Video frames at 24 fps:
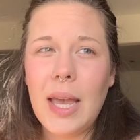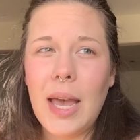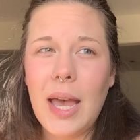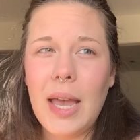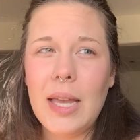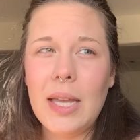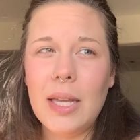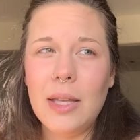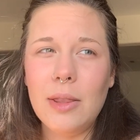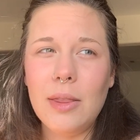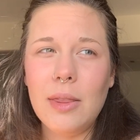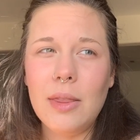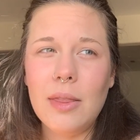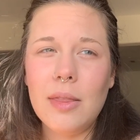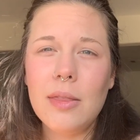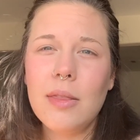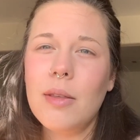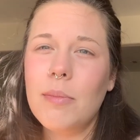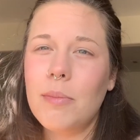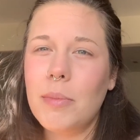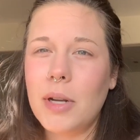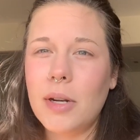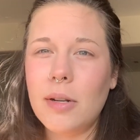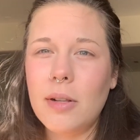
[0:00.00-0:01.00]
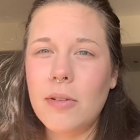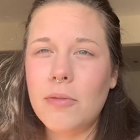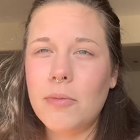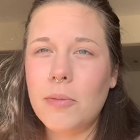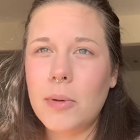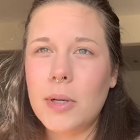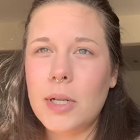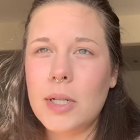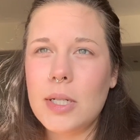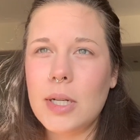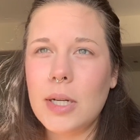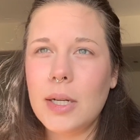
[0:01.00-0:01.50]
in the middle of
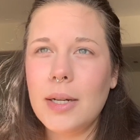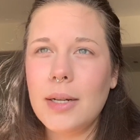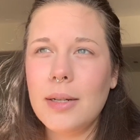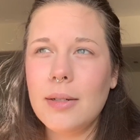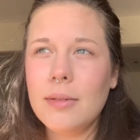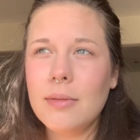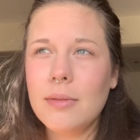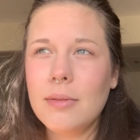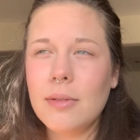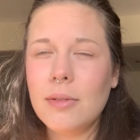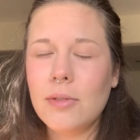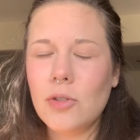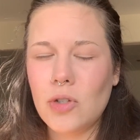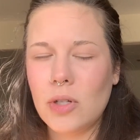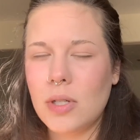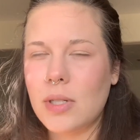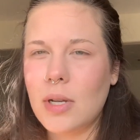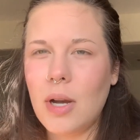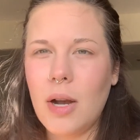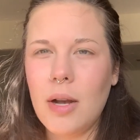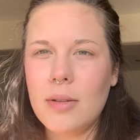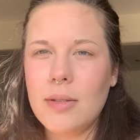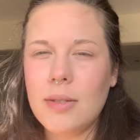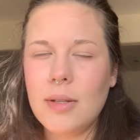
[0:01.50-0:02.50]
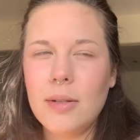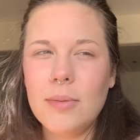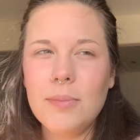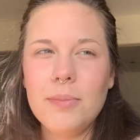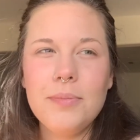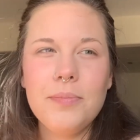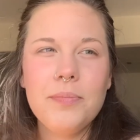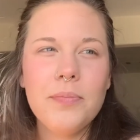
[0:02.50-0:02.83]
winter. It's just awesome.